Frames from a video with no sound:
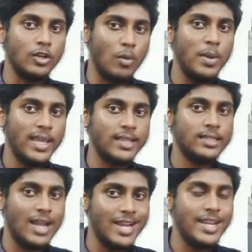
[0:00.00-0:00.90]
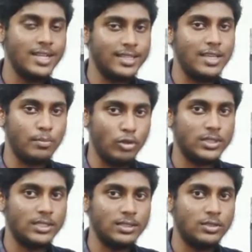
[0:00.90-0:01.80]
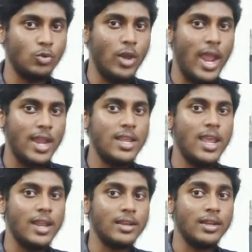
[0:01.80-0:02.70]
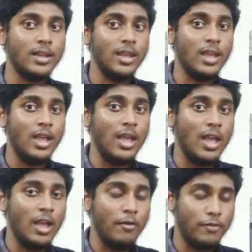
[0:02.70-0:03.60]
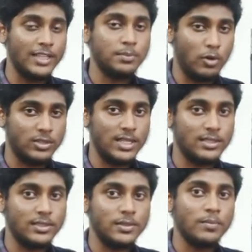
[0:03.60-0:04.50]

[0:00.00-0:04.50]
complicated onion cutting process to any and fast process.